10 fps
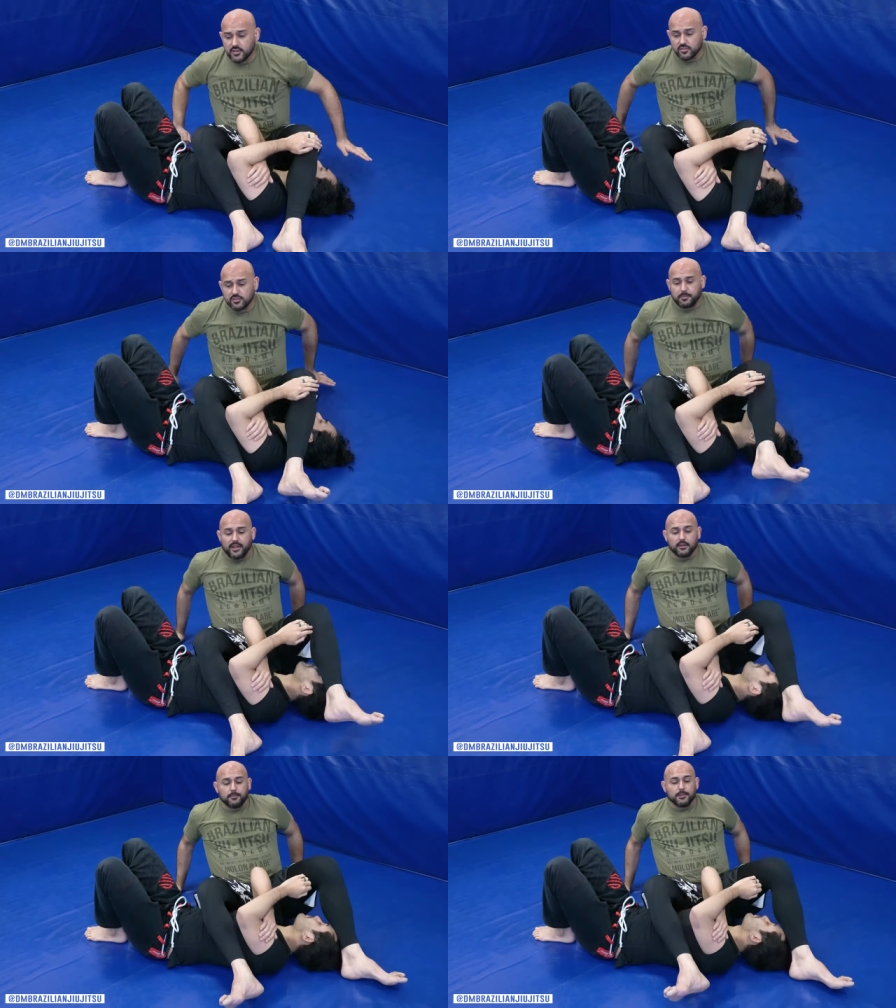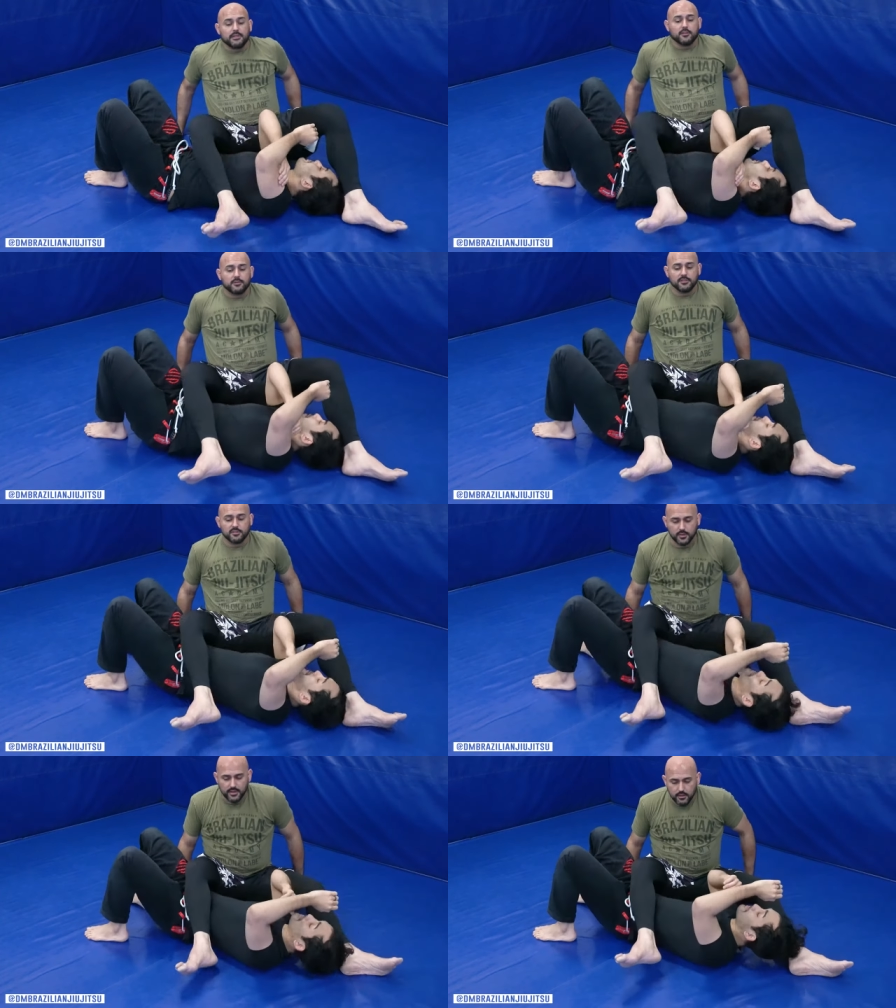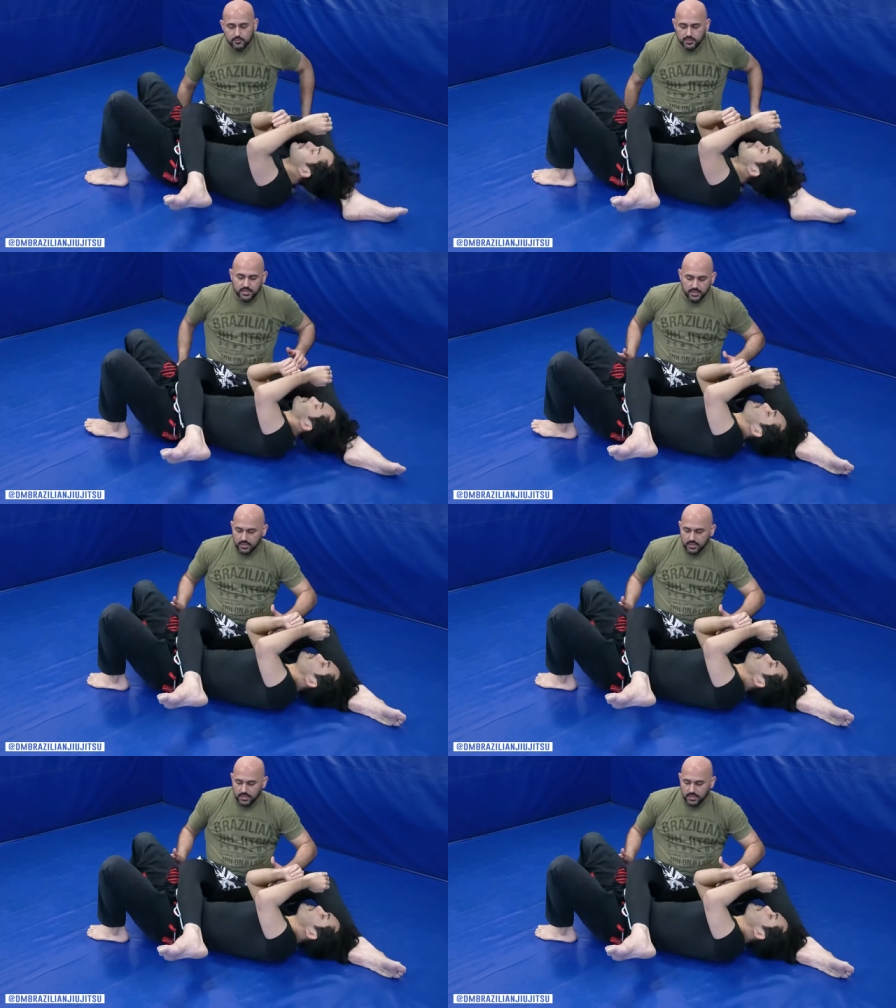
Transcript: So let's back up a little bit this way, coach.